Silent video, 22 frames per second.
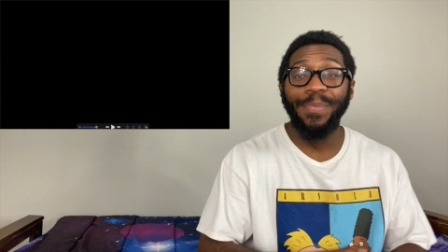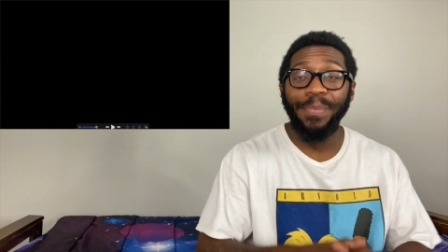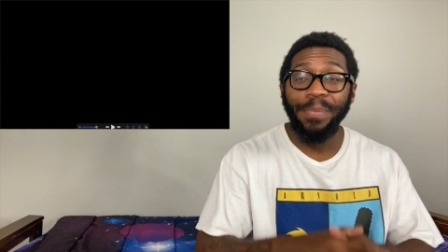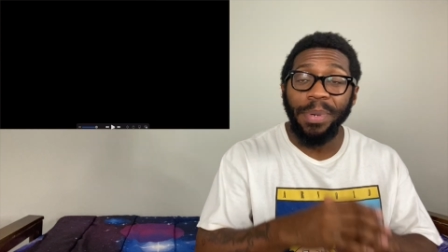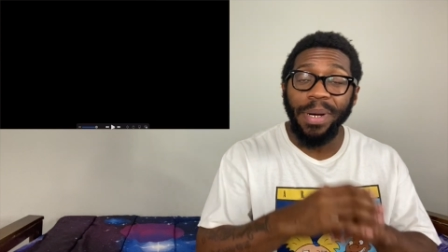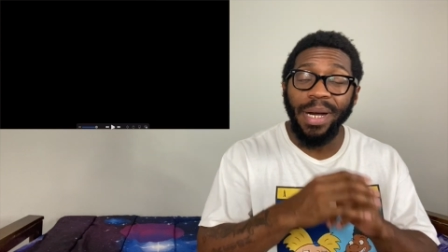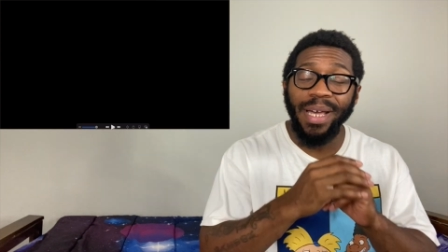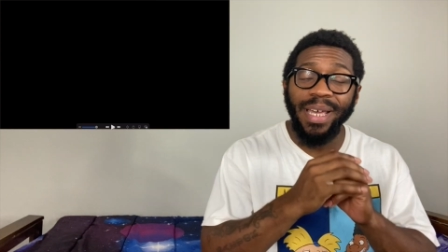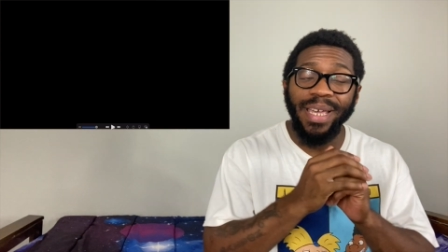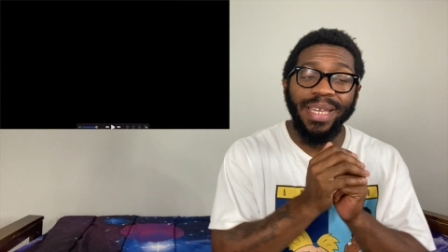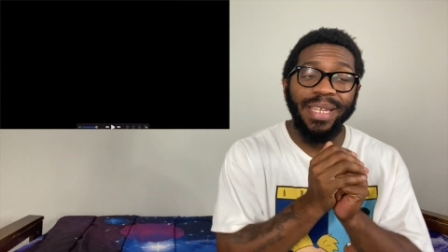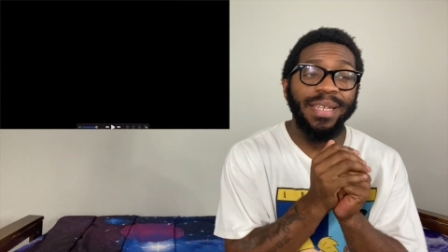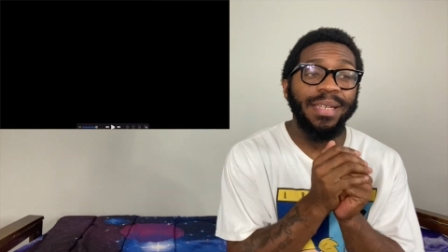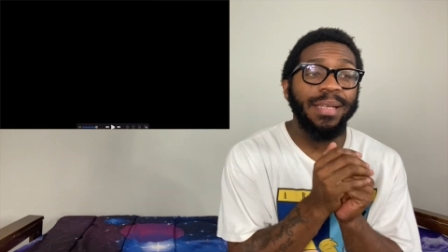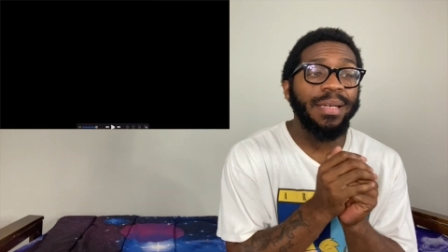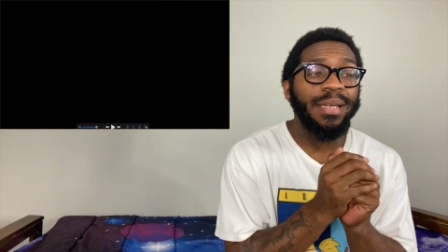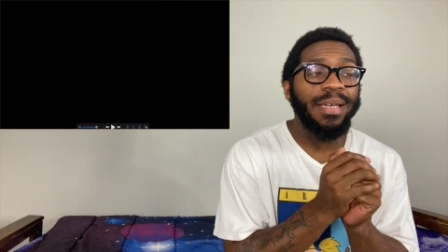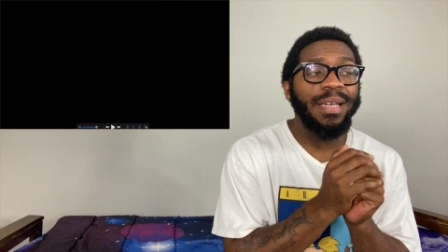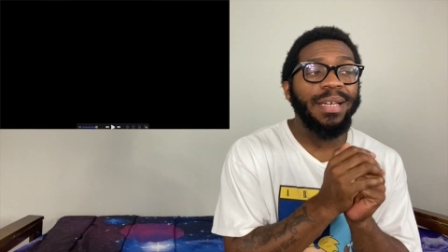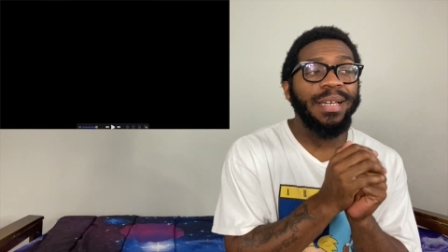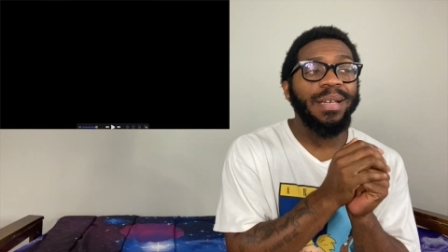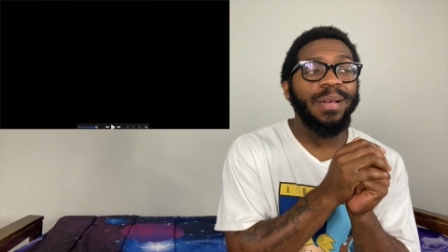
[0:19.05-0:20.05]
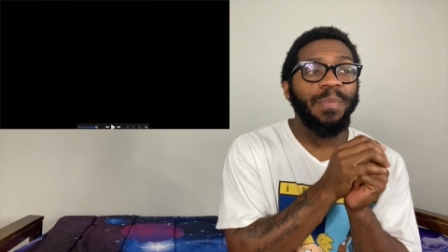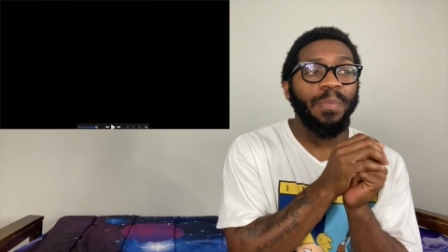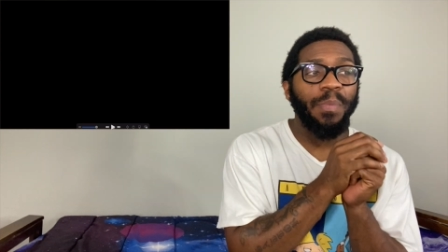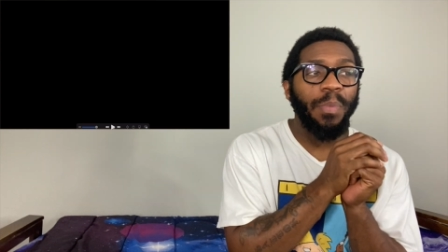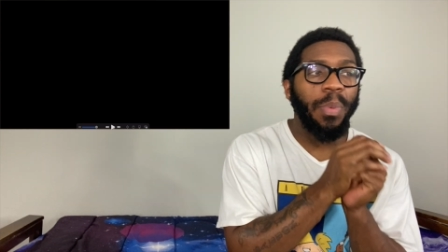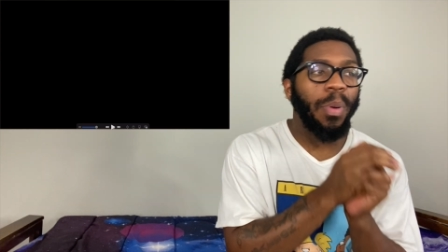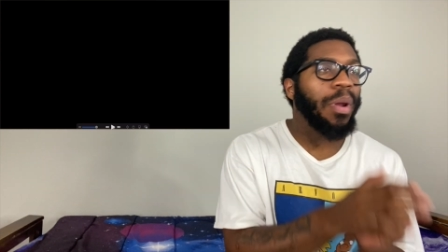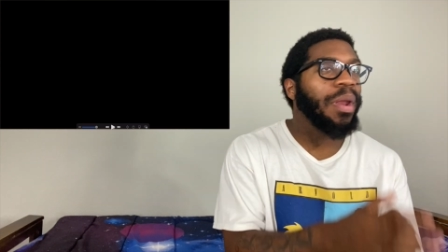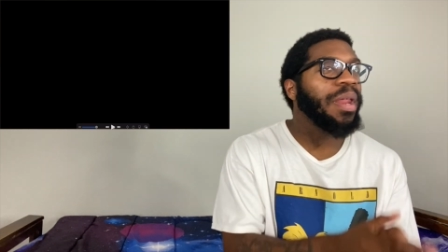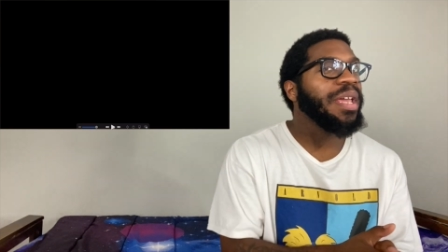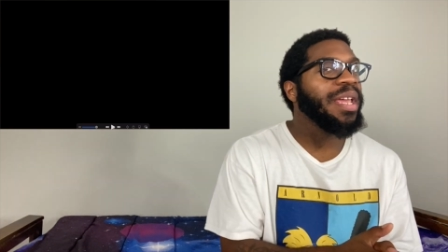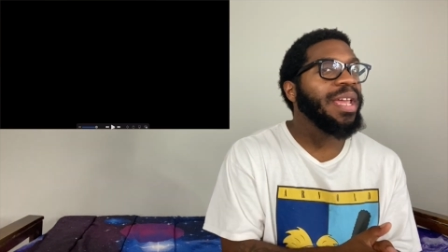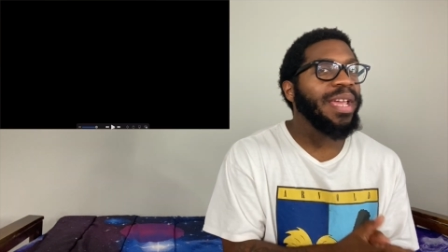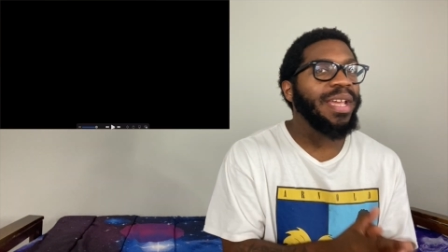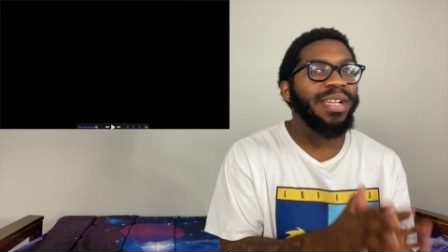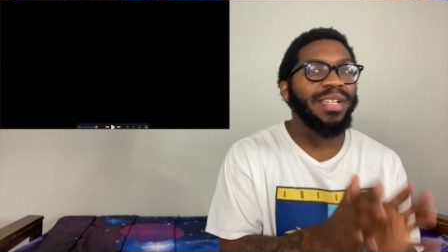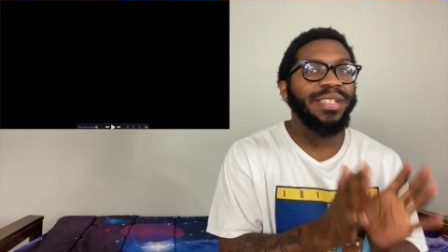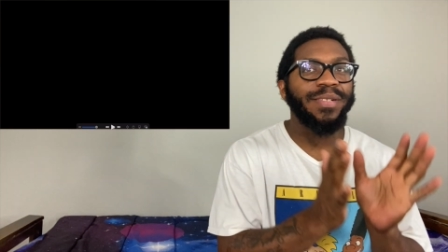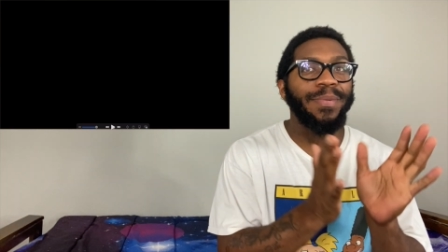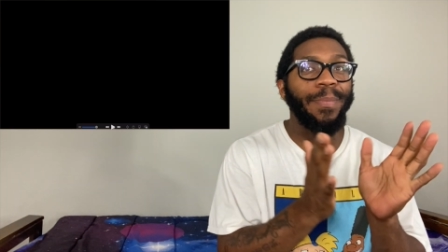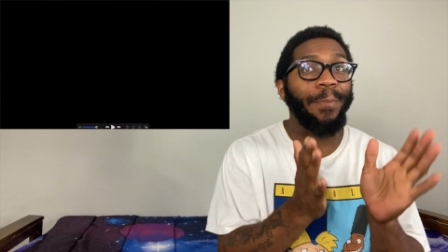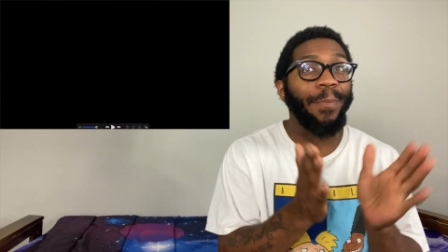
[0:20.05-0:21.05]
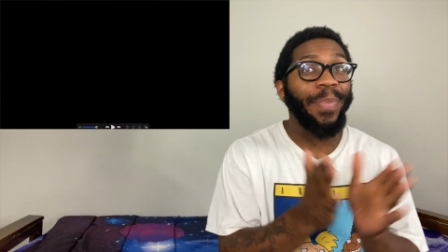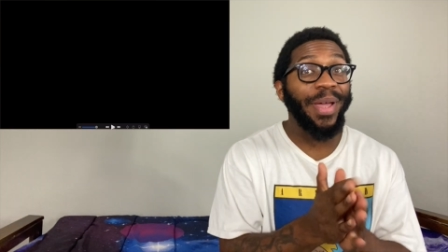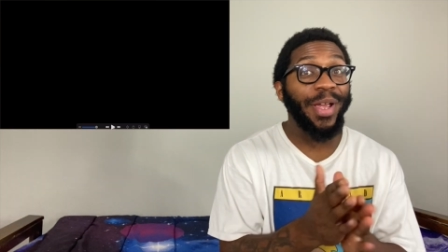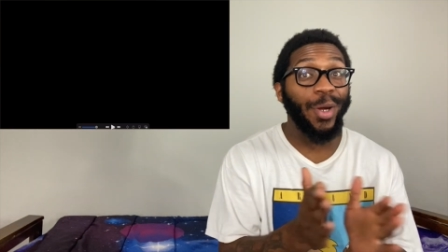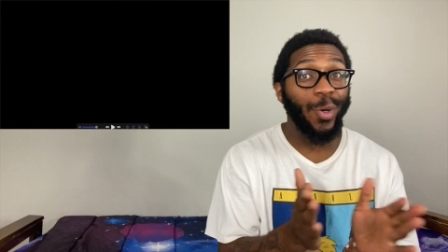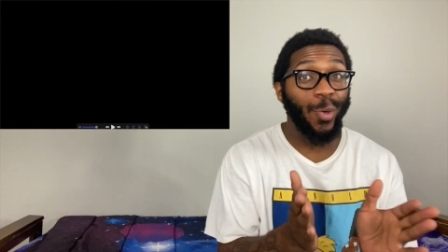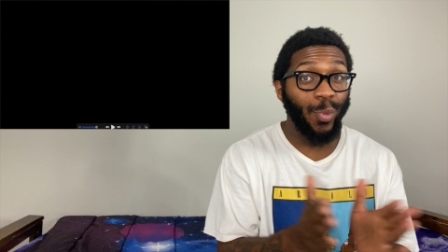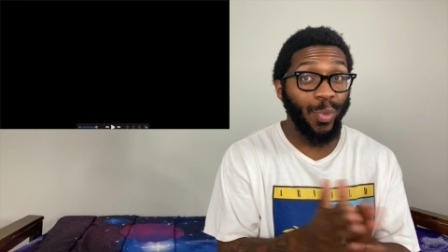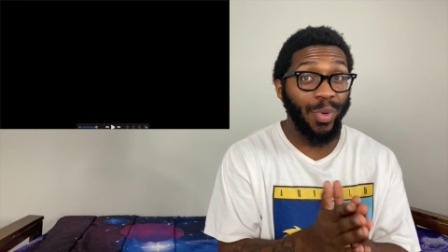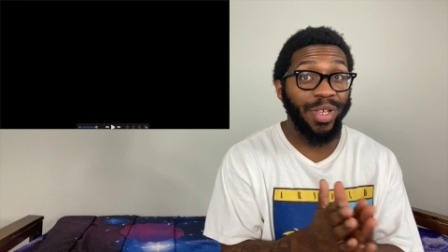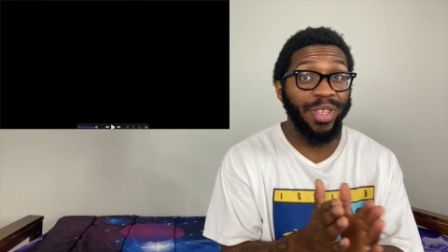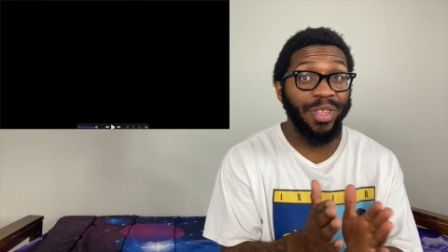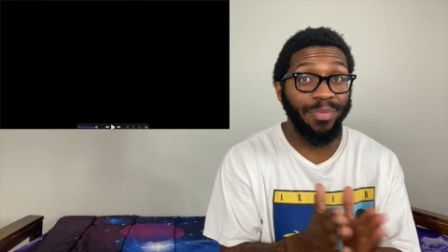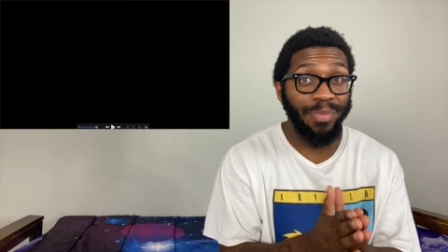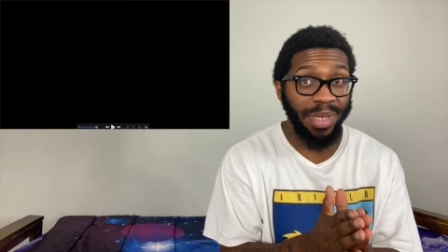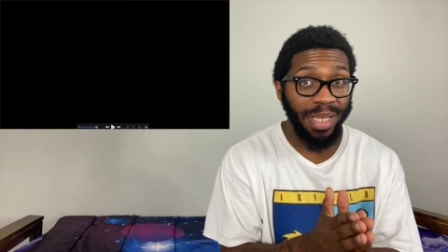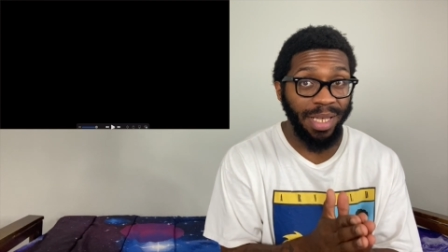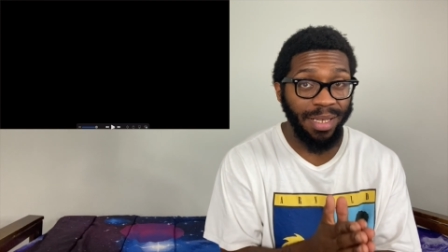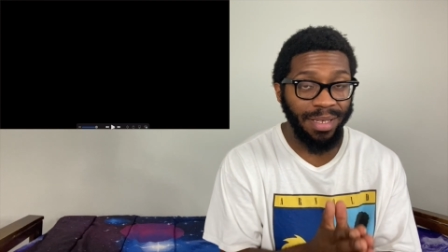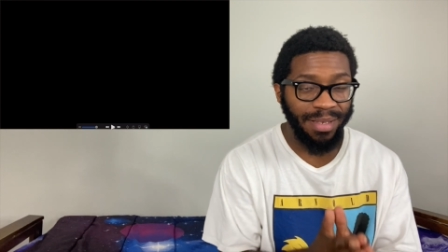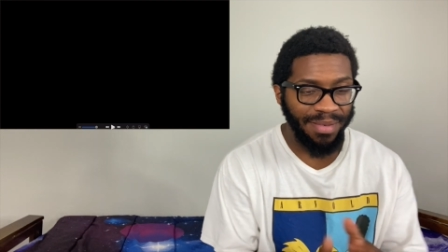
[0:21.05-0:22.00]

but please bear with me.